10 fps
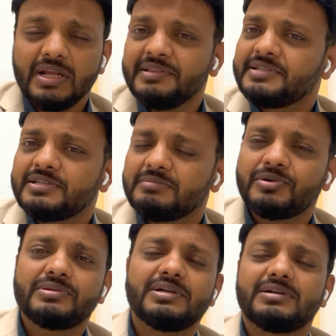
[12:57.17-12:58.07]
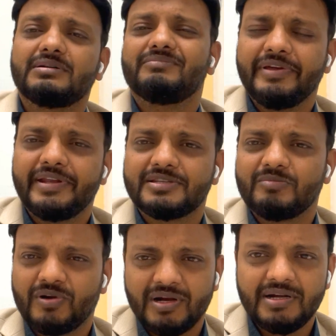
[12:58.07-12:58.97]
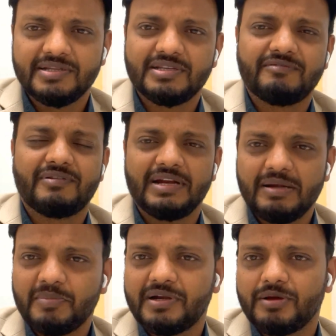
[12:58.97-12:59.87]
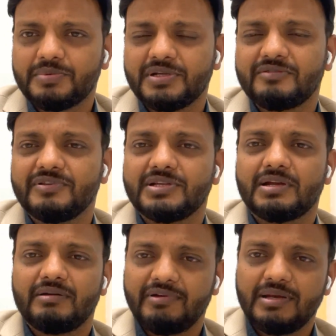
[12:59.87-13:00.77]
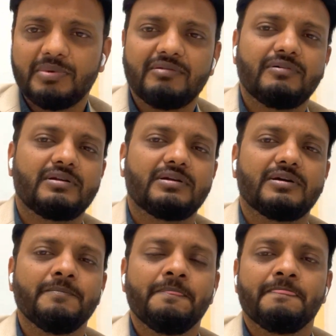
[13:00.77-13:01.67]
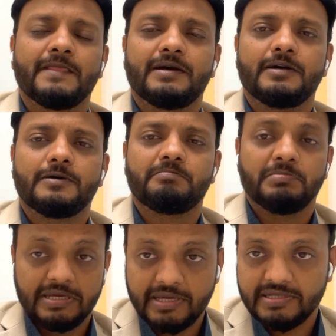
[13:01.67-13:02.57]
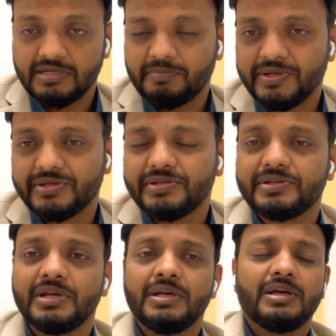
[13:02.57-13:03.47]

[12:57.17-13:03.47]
This is about the various modalities of treatment options which are available for cancer patients.